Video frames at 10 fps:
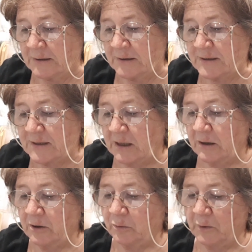
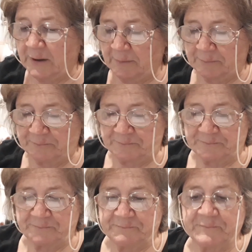So
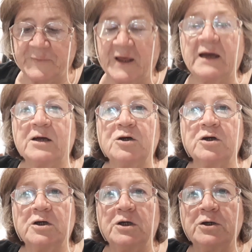that
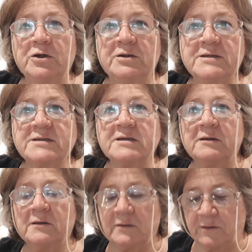
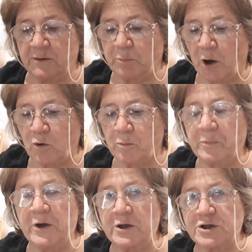concludes the bulk
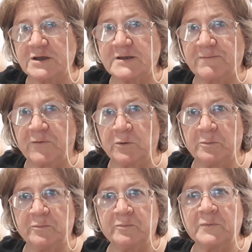purchase
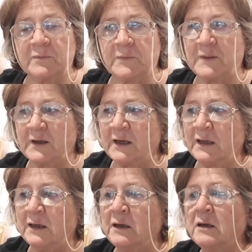from
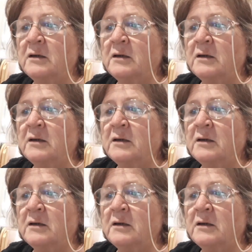the